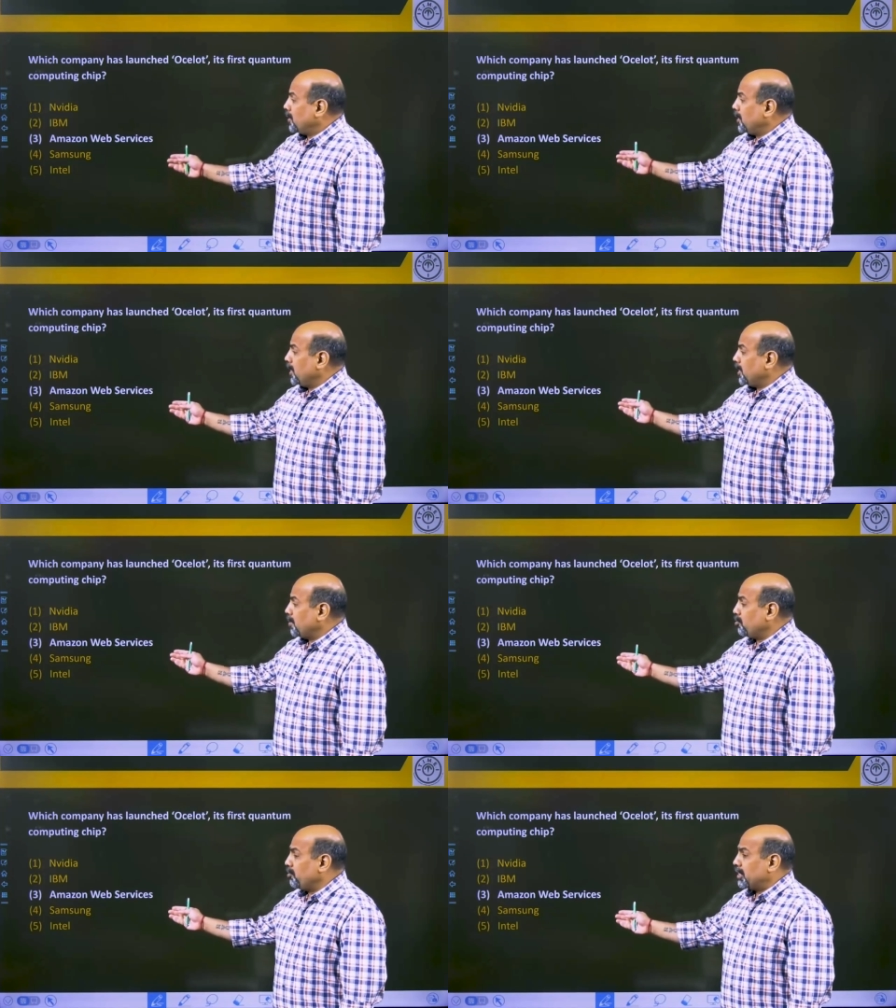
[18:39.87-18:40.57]

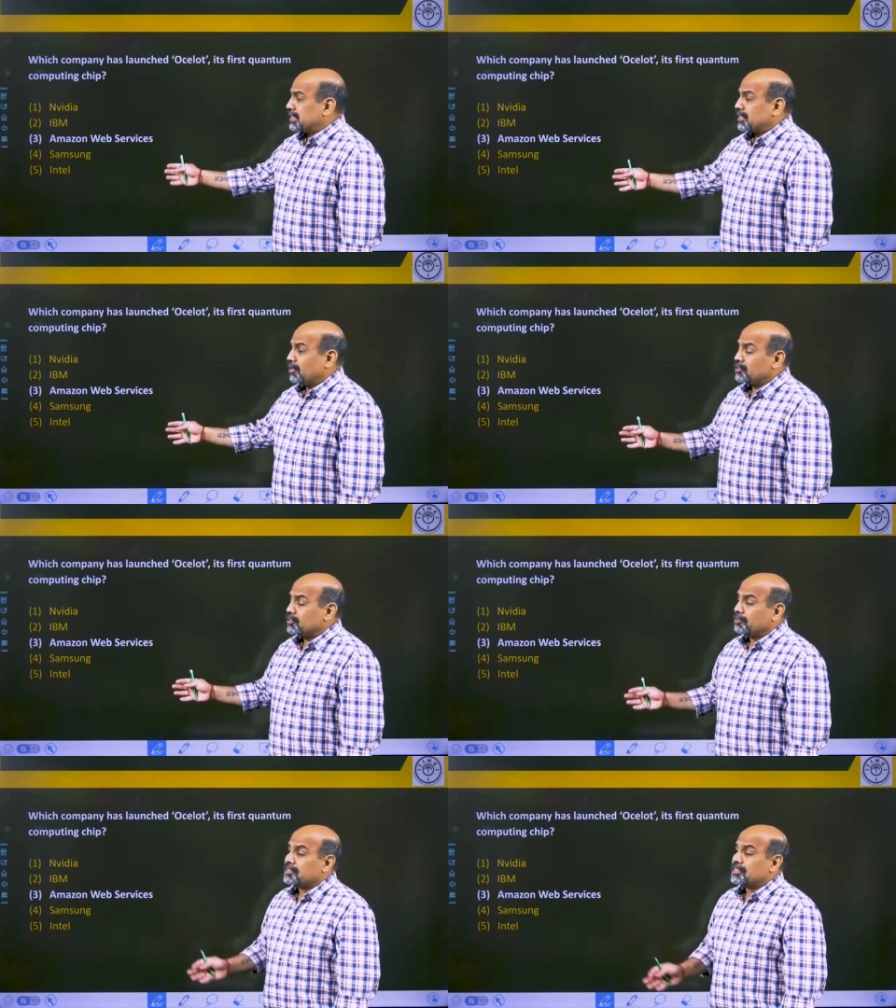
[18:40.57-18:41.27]
AWS
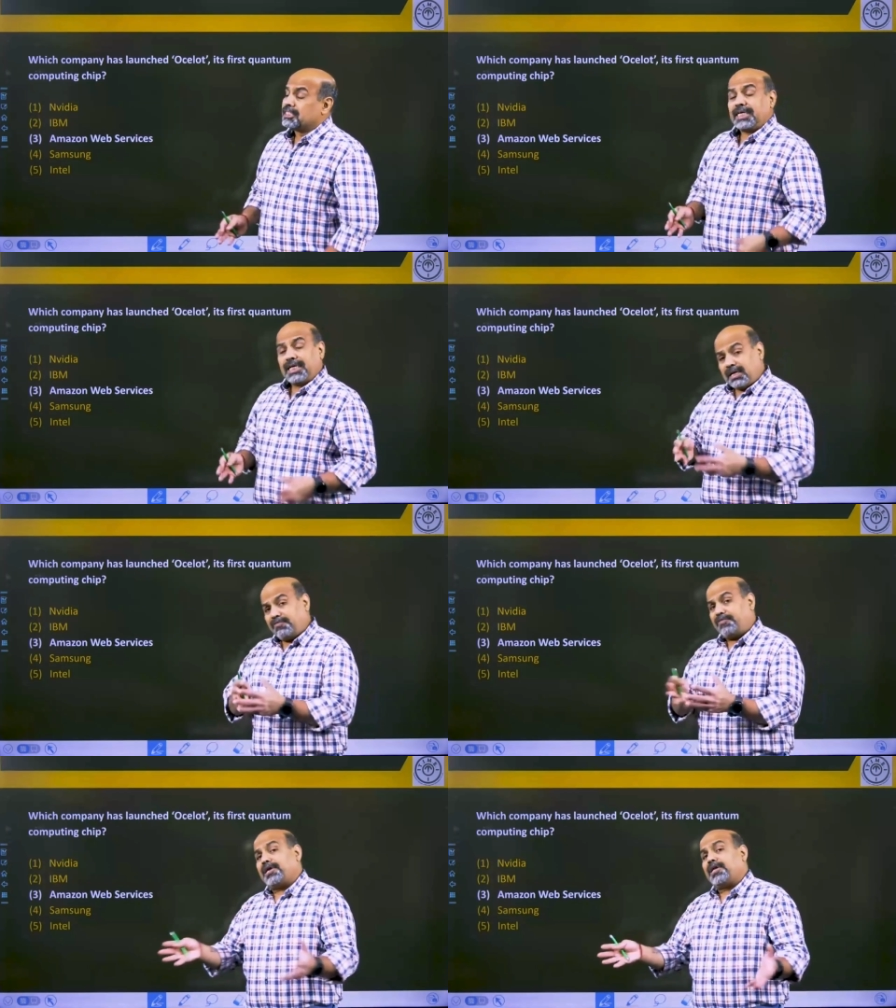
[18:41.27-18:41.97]
contributes
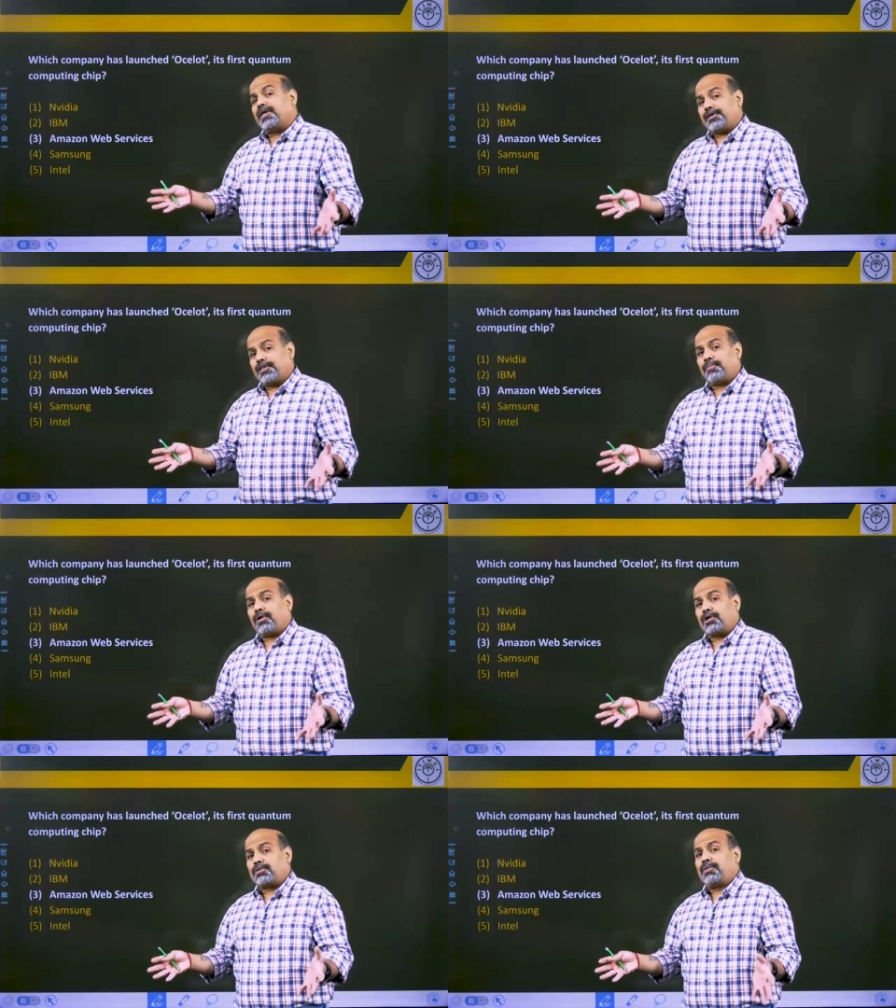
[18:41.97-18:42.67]
significantly to the
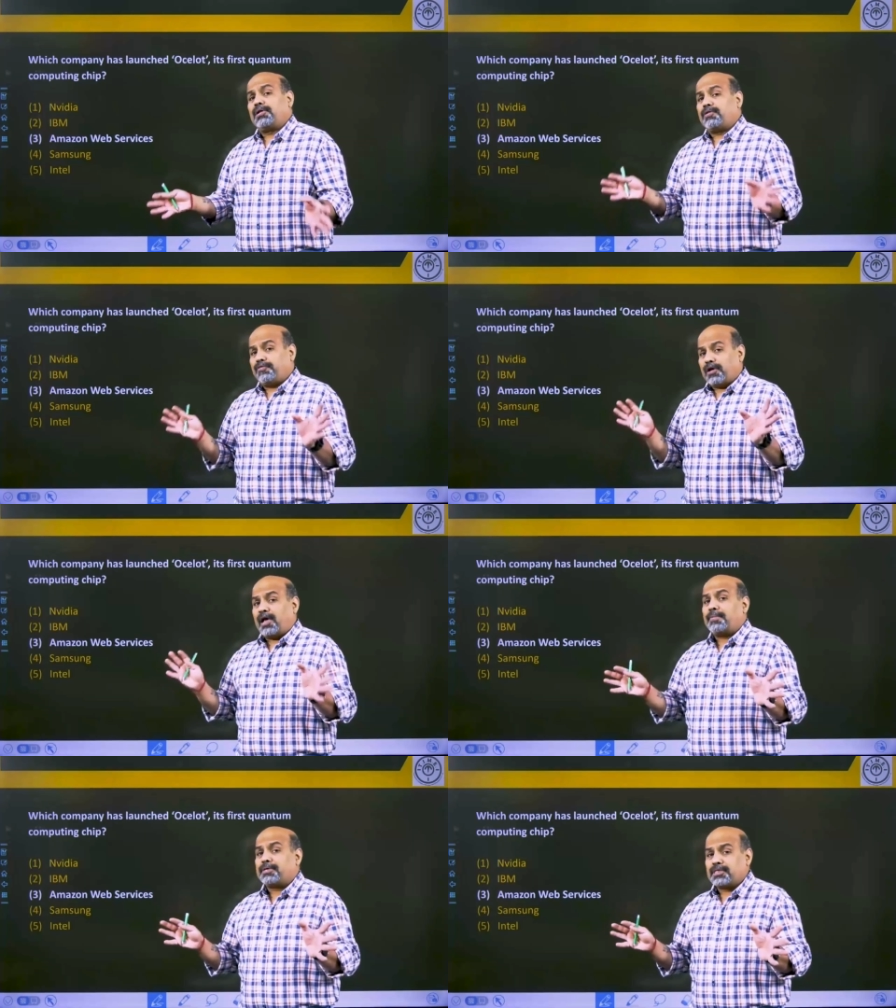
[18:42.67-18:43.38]
bottom line of
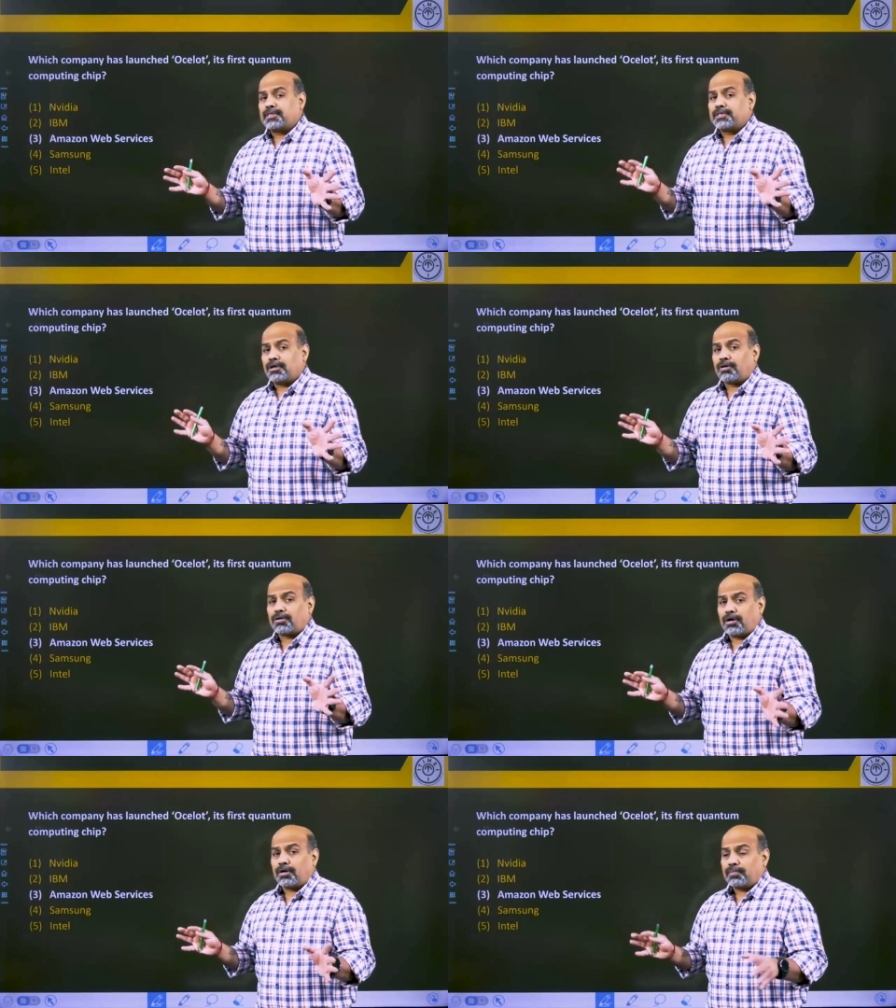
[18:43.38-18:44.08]

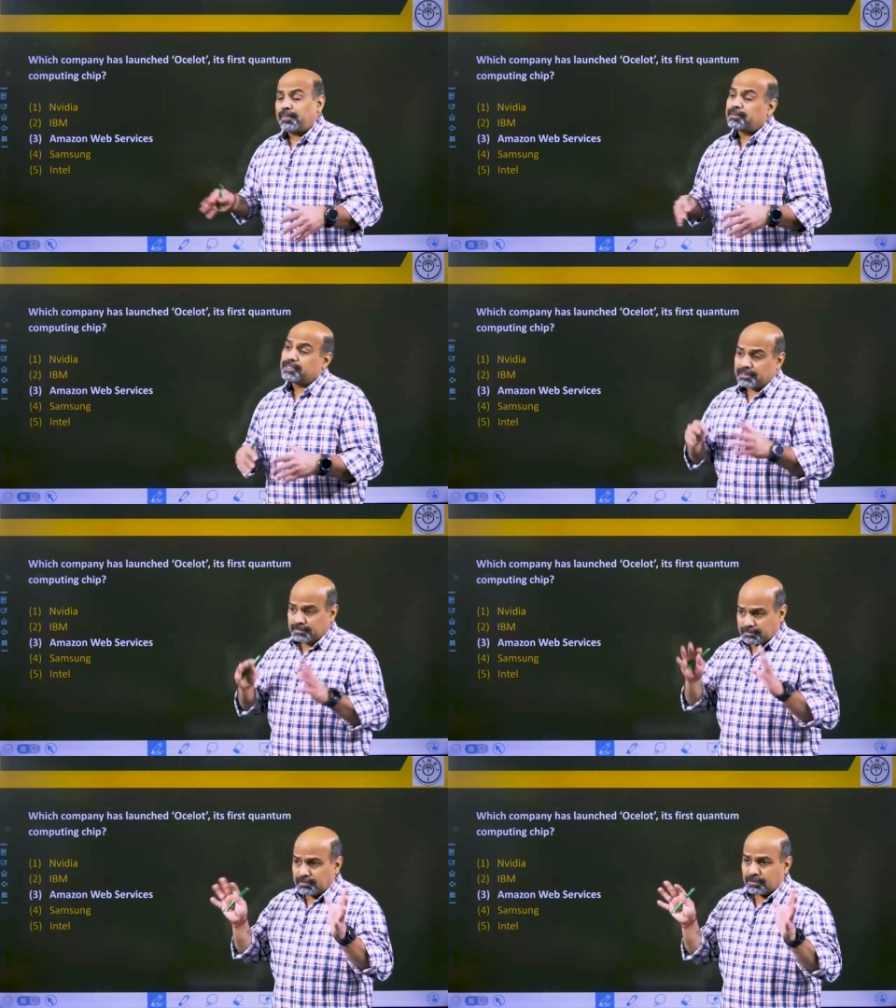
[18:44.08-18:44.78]
Amazon.com,
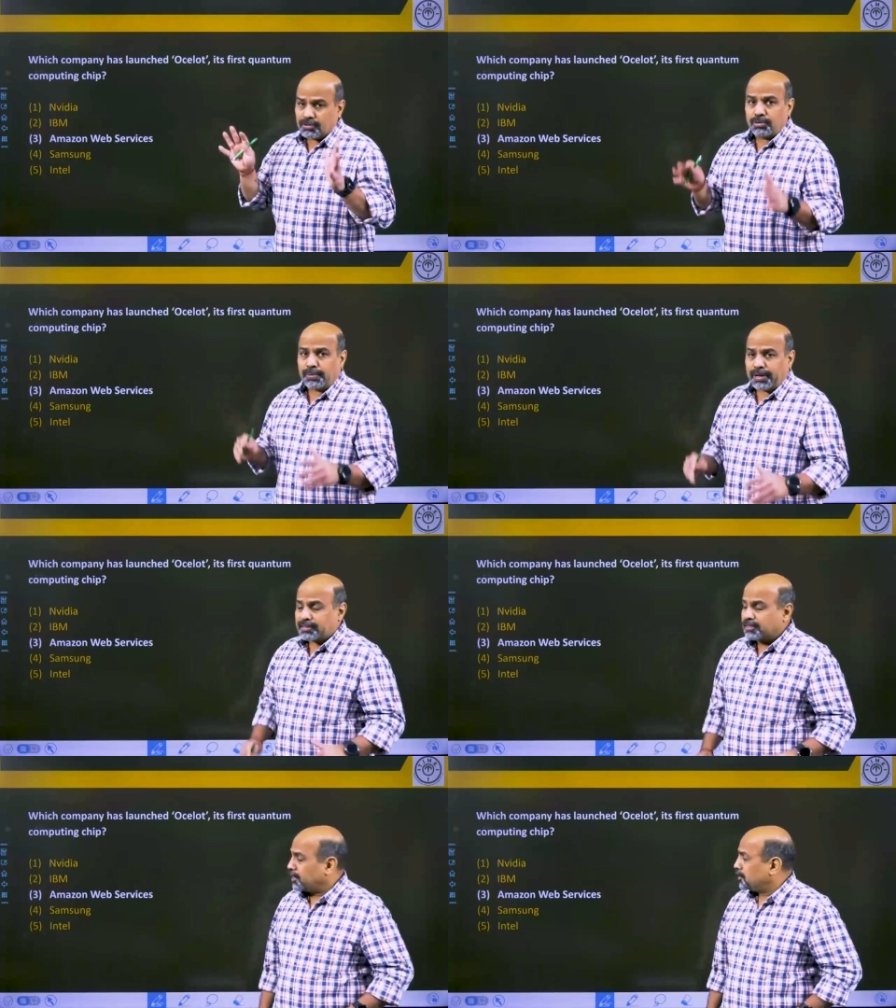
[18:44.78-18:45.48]
Amazon Group
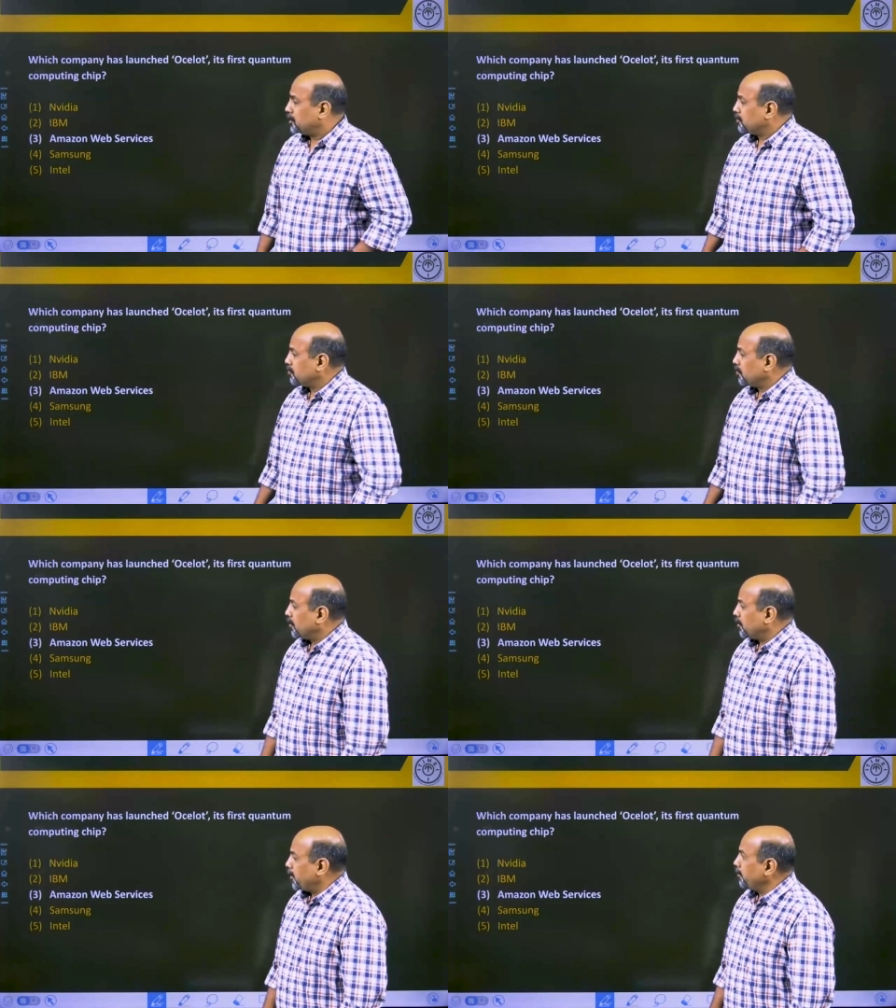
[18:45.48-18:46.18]
as such.
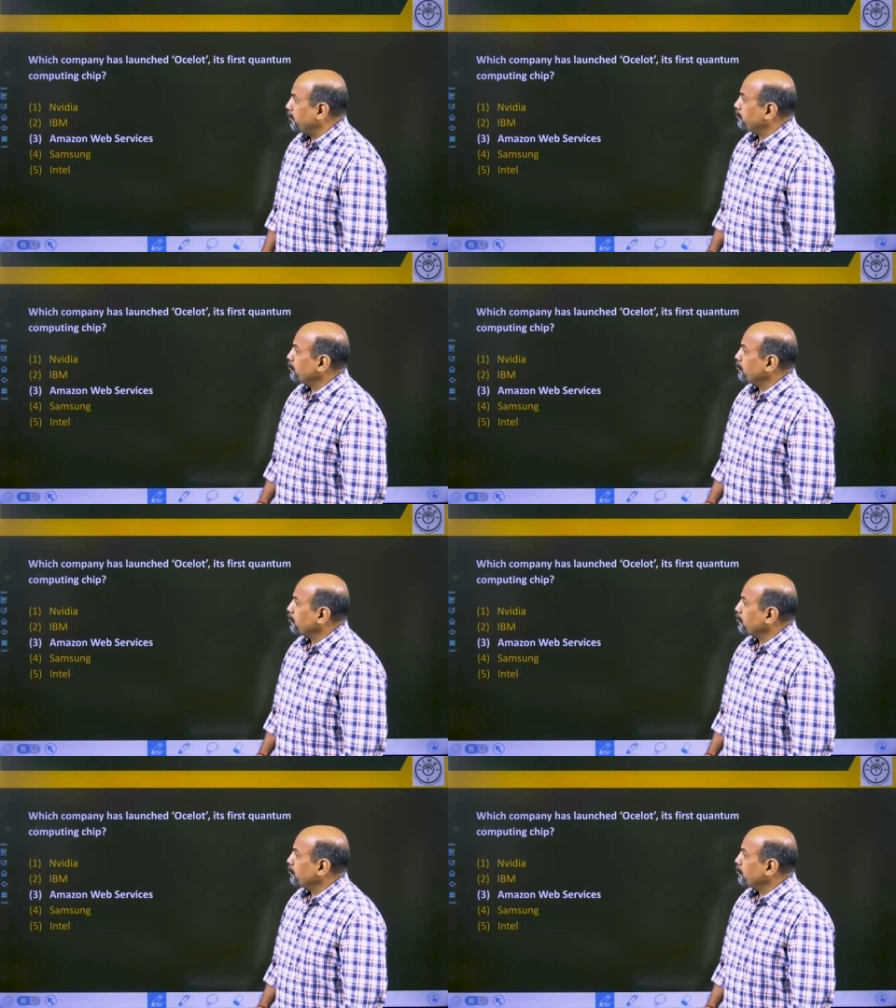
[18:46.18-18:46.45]
Okay.